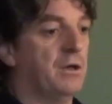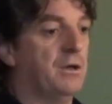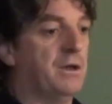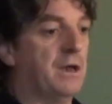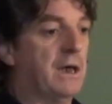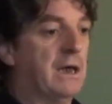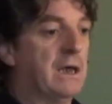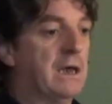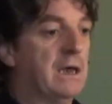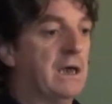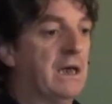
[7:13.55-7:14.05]

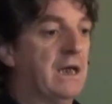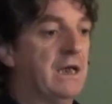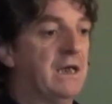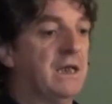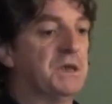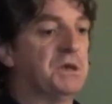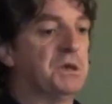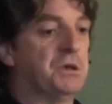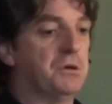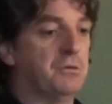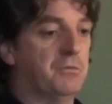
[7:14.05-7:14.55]
The
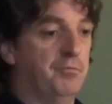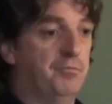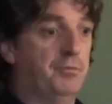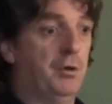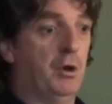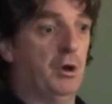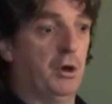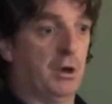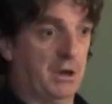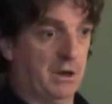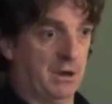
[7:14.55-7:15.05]
initial
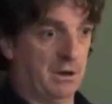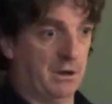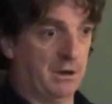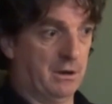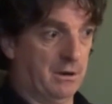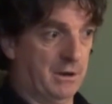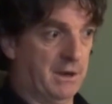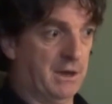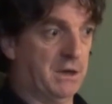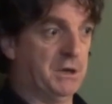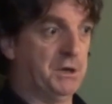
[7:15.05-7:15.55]
book
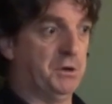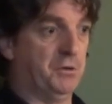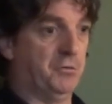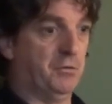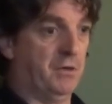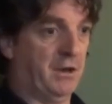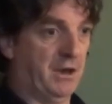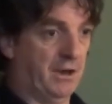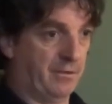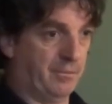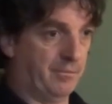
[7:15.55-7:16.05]
that you
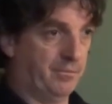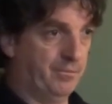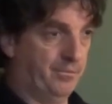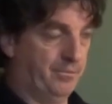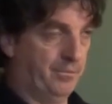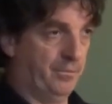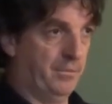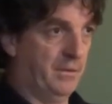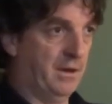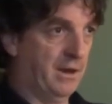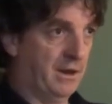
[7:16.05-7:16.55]
read,
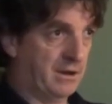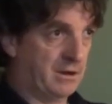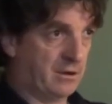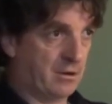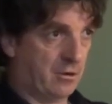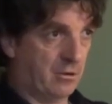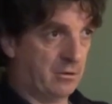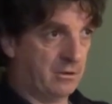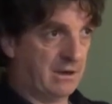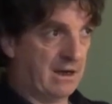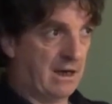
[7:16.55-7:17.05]
it's
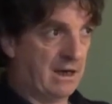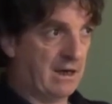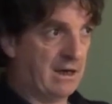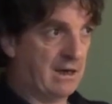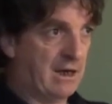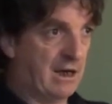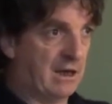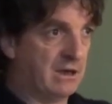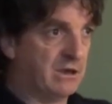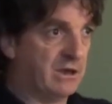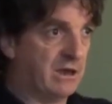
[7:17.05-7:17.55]
called
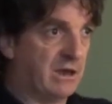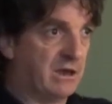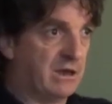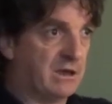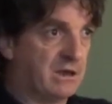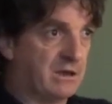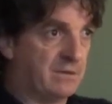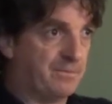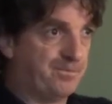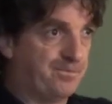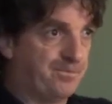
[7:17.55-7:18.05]

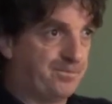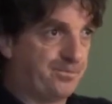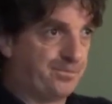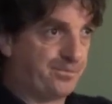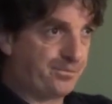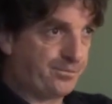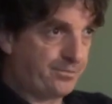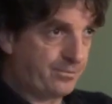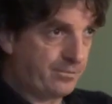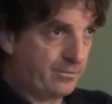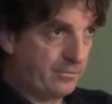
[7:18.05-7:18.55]
Dianetics.
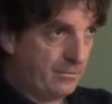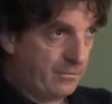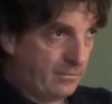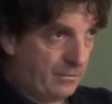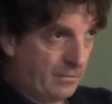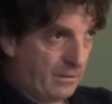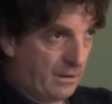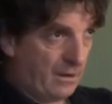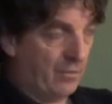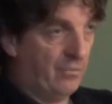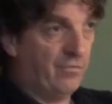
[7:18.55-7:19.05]

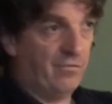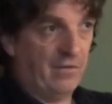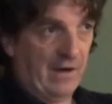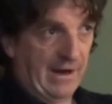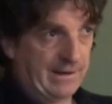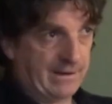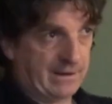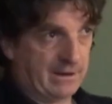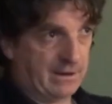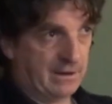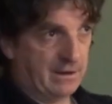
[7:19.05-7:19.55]
In
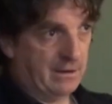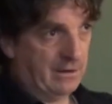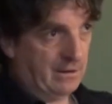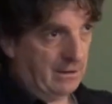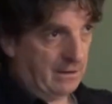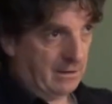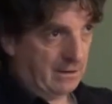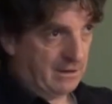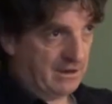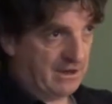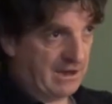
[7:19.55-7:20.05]
fact,
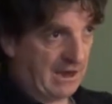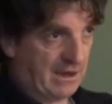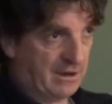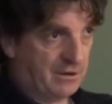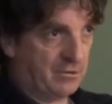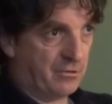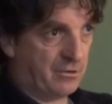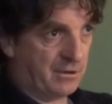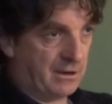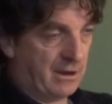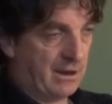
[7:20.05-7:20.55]

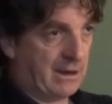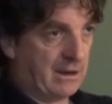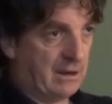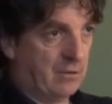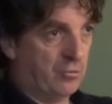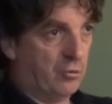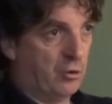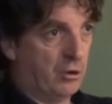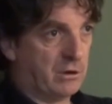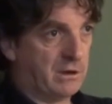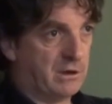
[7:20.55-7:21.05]
centers like I
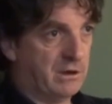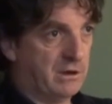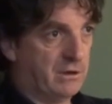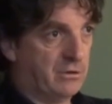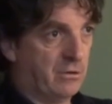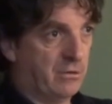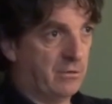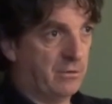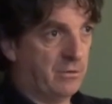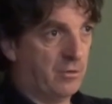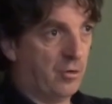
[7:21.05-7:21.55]
walked
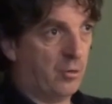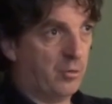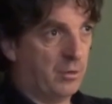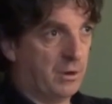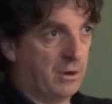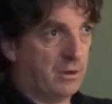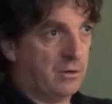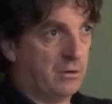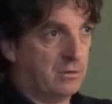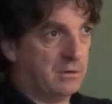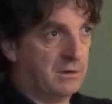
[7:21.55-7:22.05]
into are
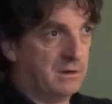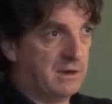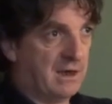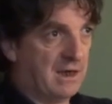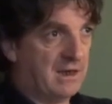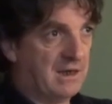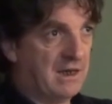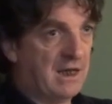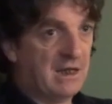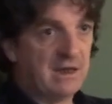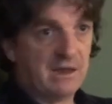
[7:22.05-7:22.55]
normally called
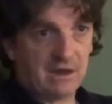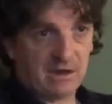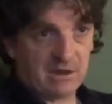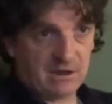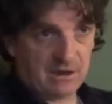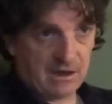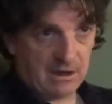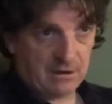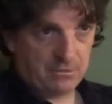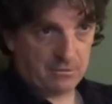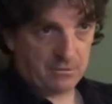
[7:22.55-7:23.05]
Dianetic
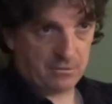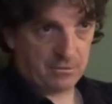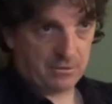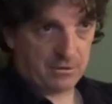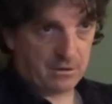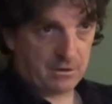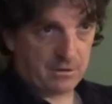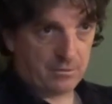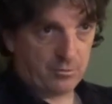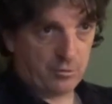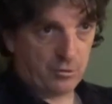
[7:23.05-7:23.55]

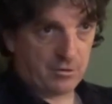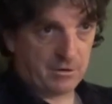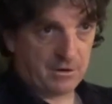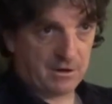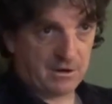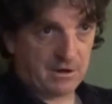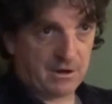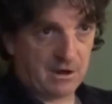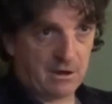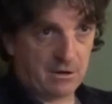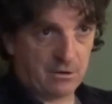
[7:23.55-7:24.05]
centers as opposed
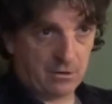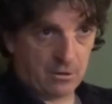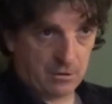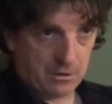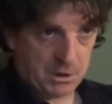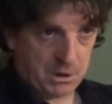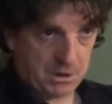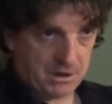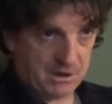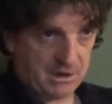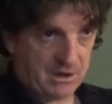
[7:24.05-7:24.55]
to
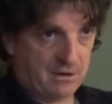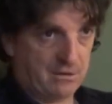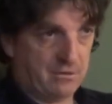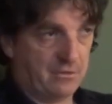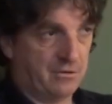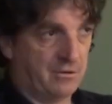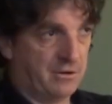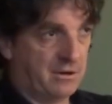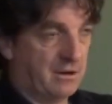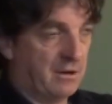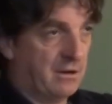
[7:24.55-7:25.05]
Scientology
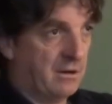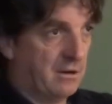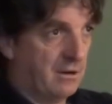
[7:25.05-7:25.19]
centers.